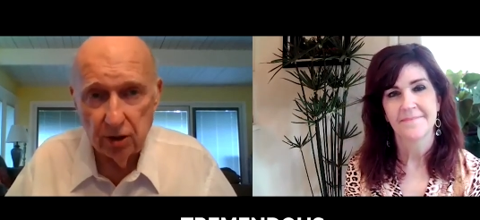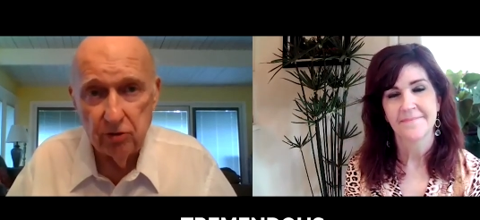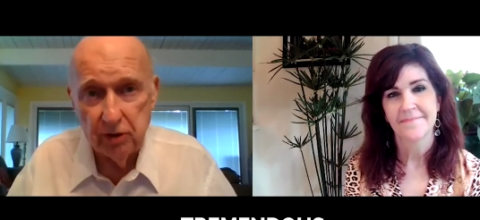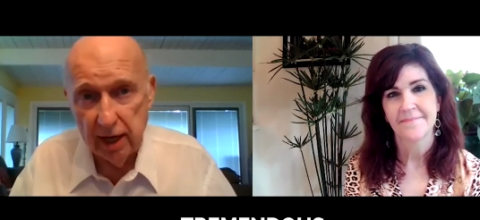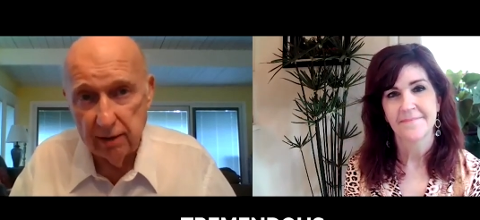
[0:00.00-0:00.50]
Speaker 1: Lou
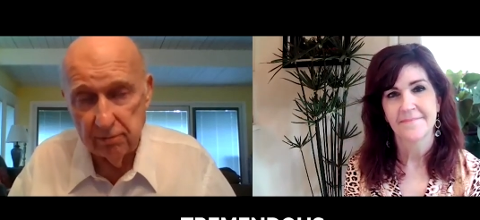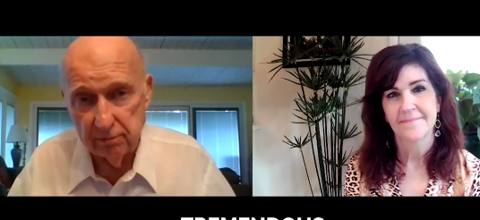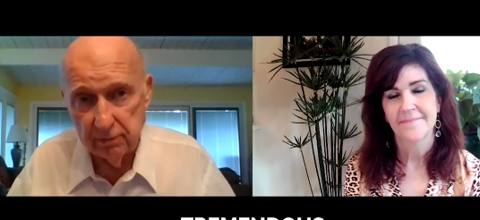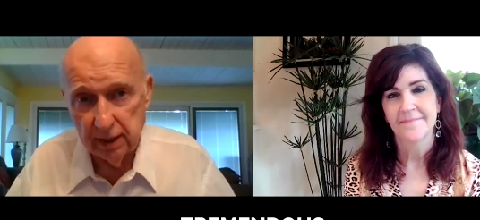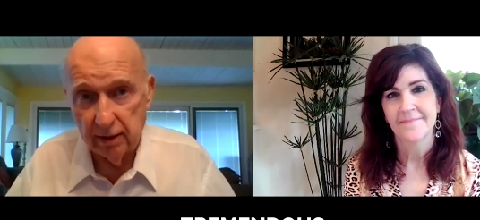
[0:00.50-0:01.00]
came
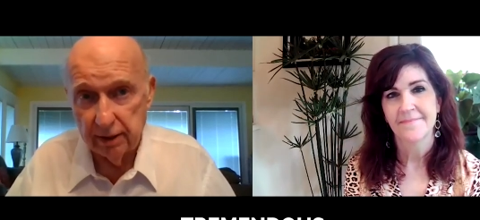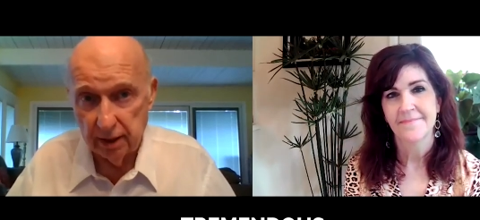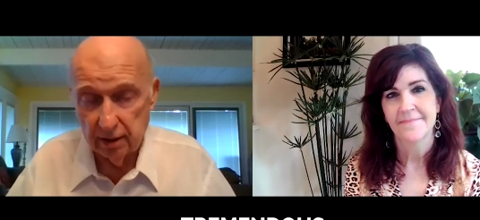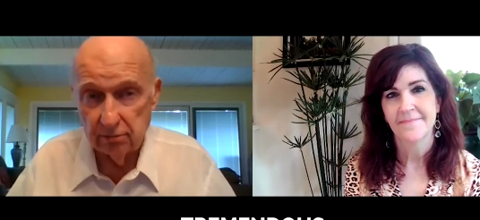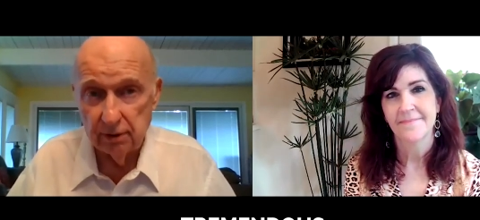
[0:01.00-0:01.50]
down
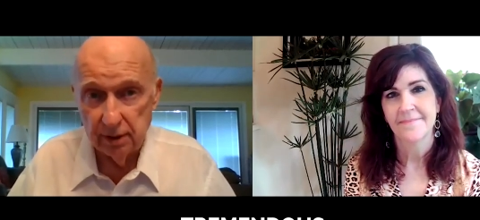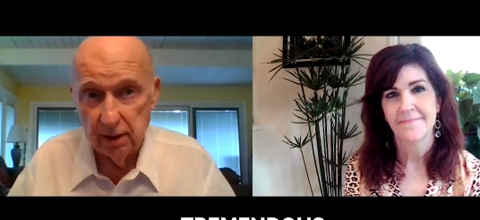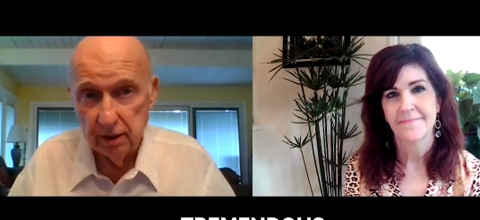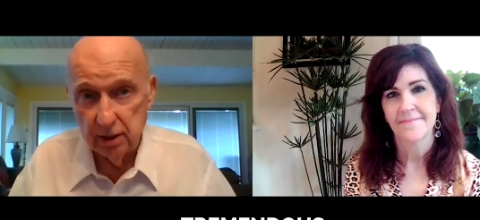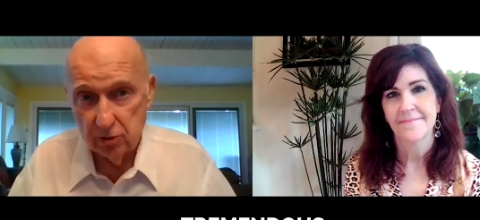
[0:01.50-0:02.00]
here and
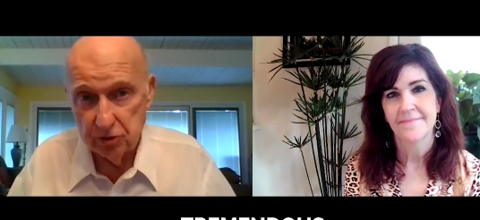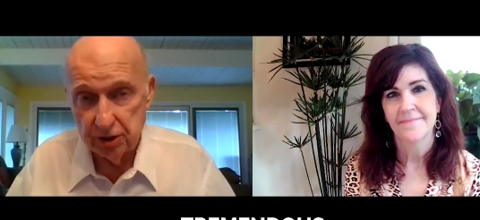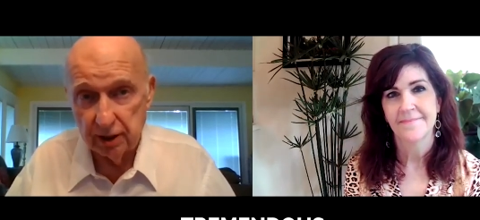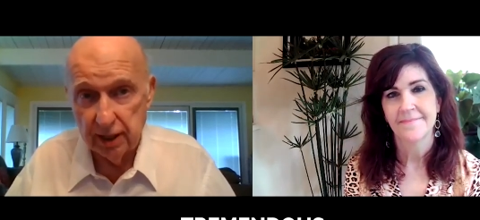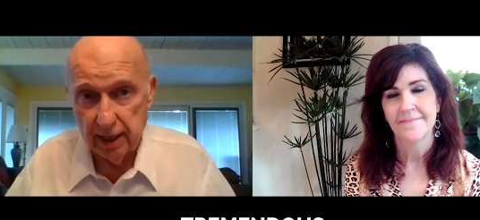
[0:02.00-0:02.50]
coached
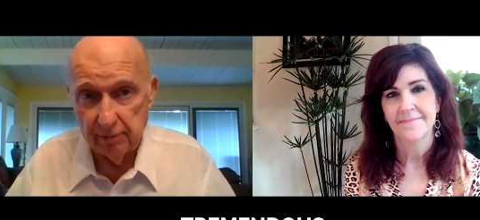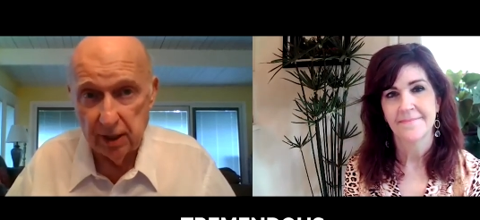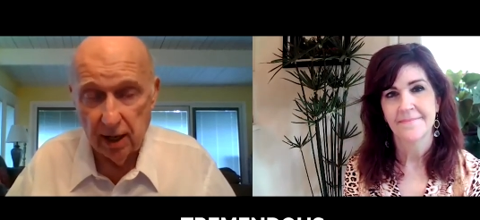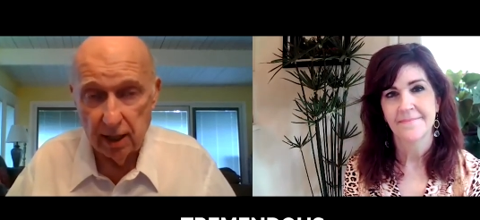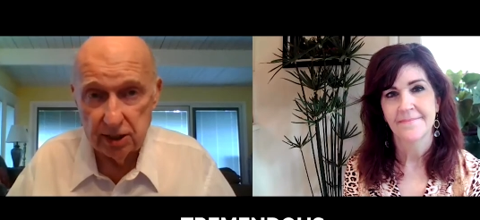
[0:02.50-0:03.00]
the
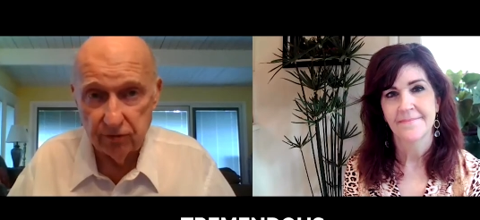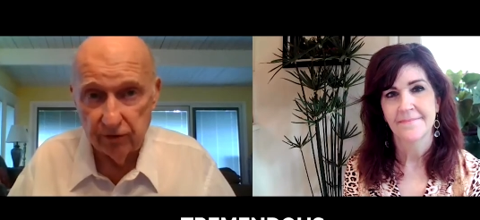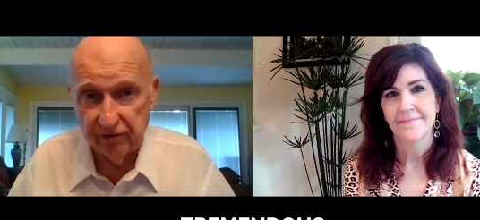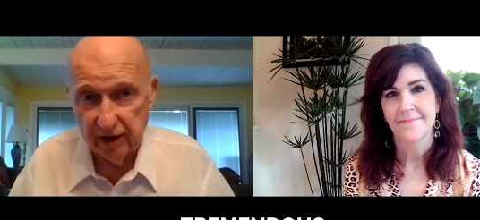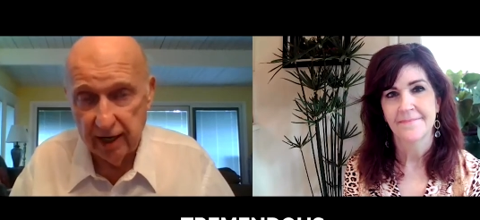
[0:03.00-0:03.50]
Gamecocks for
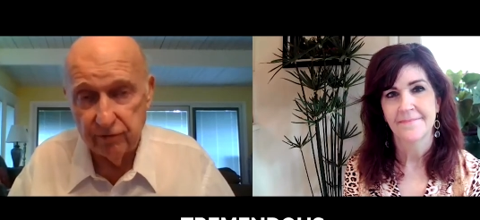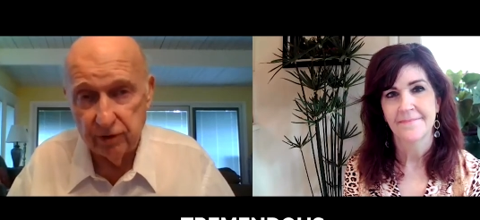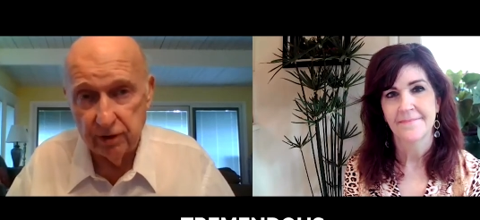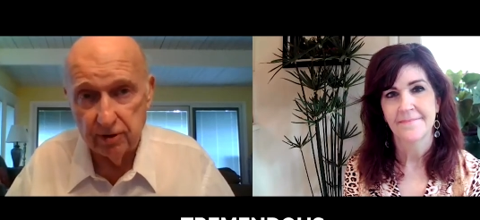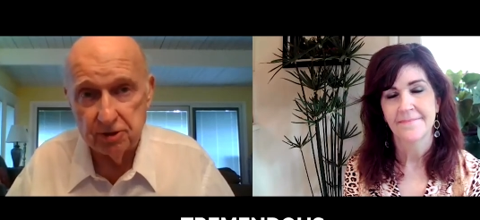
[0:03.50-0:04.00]
5
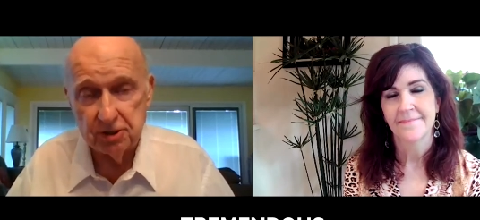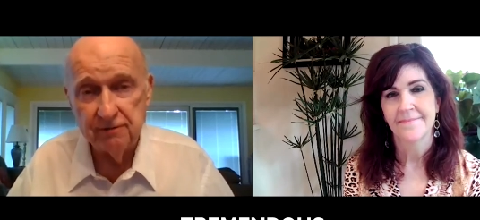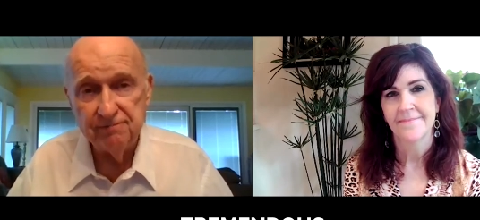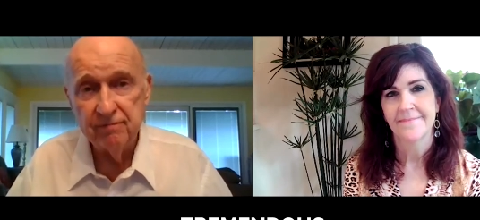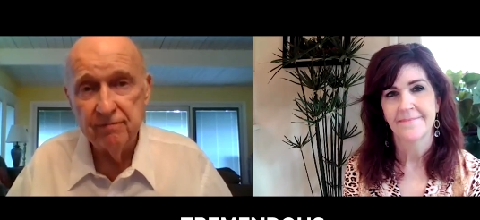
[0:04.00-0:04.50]
years
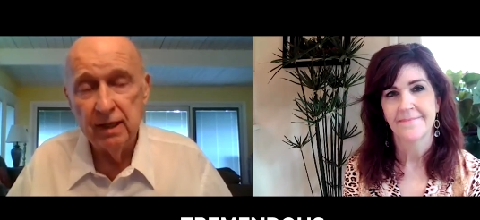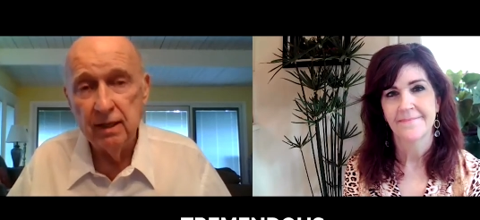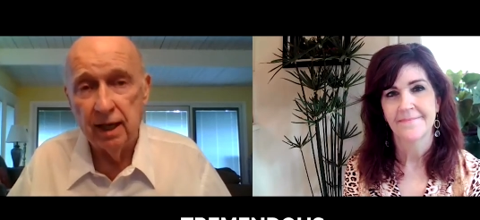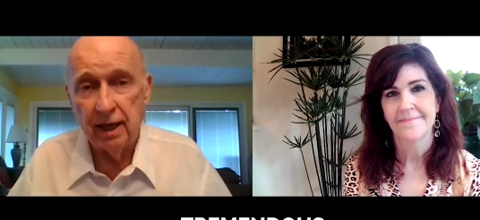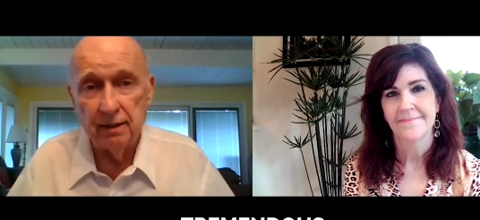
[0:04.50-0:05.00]

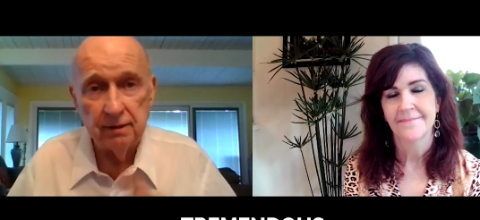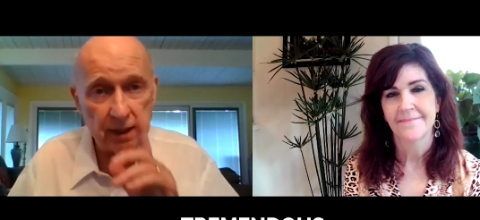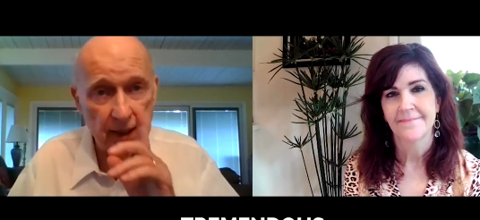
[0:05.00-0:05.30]
and